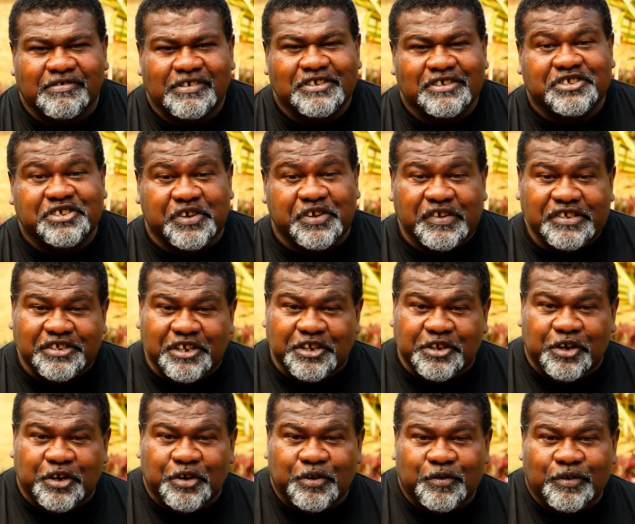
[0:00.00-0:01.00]
Seriously
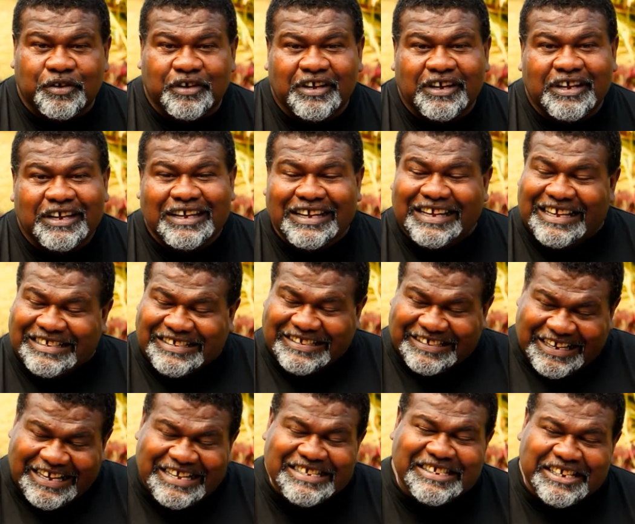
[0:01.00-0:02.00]
though, it's
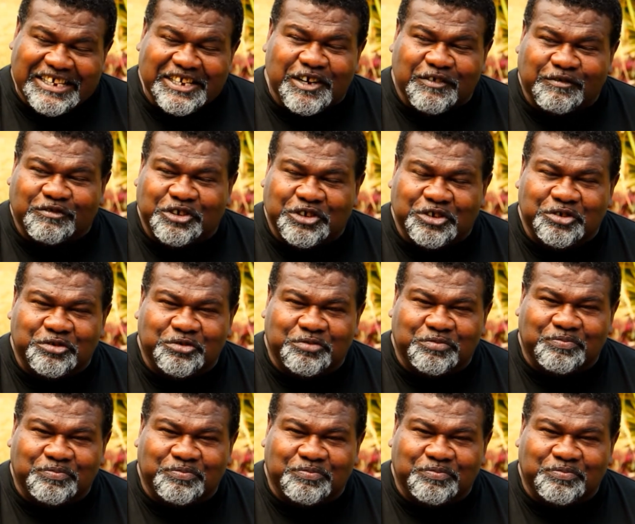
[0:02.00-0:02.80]
easy enough to do.